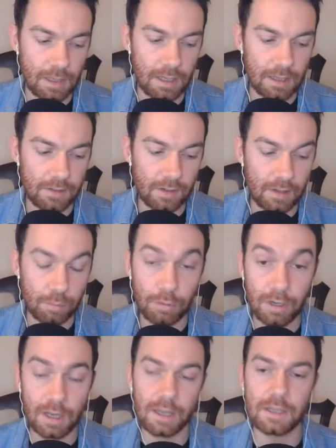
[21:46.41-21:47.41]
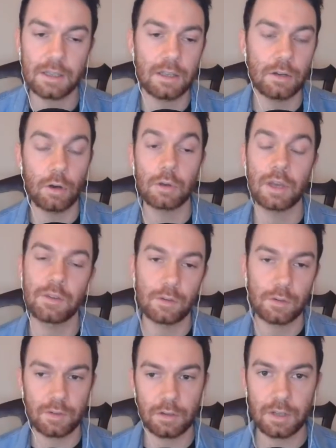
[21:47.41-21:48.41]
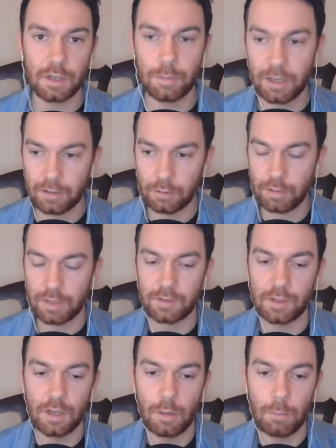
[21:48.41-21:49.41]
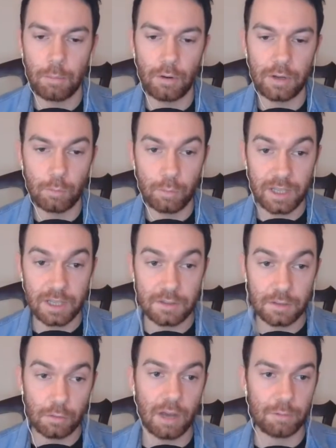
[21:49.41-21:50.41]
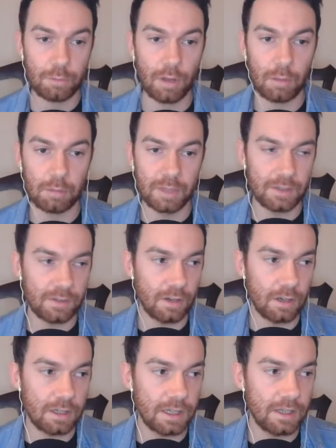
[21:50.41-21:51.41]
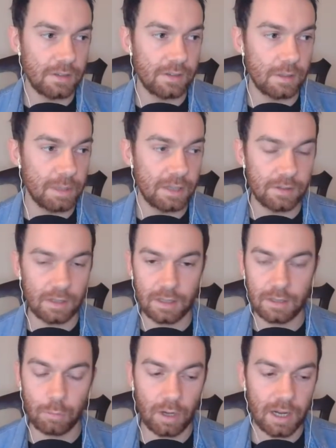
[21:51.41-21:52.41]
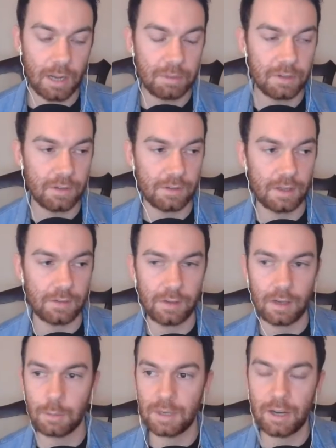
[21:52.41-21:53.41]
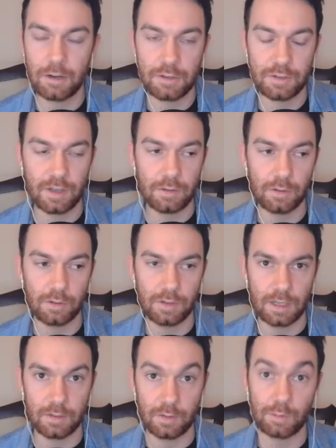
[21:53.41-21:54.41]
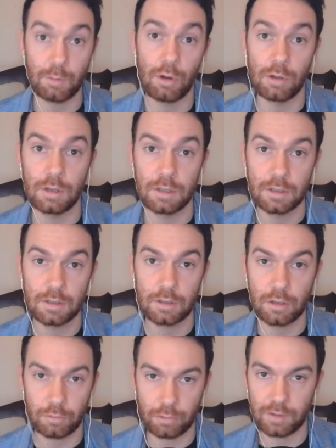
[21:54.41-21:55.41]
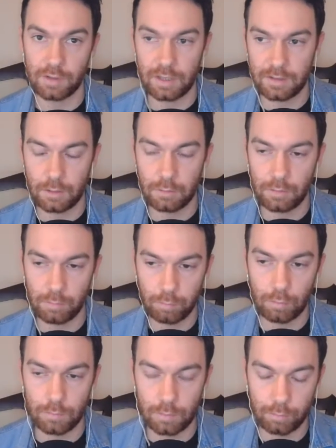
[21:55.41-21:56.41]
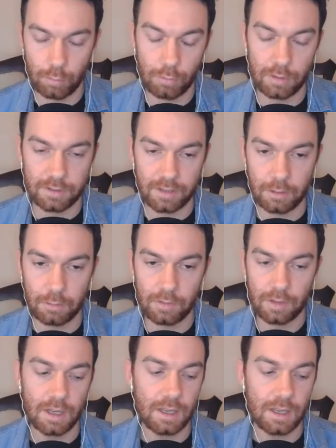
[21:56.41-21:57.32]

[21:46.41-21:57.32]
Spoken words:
it's pretty, like, okay, so it's nothing compared to Greece, but we do have a problem. It's not easy peasy. What happens is they set up large centers in small countryside towns, rural towns,